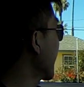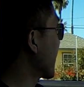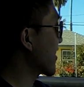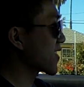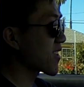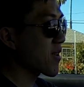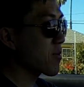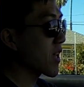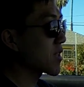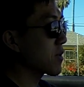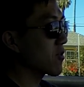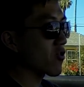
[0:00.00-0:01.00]
This car makes
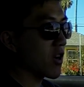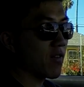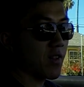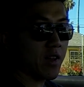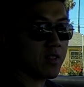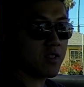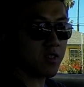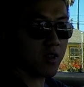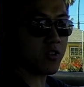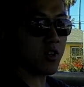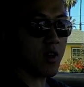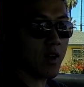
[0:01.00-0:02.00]
me drive like
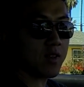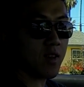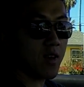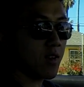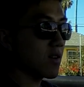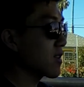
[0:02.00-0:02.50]
such an asshat.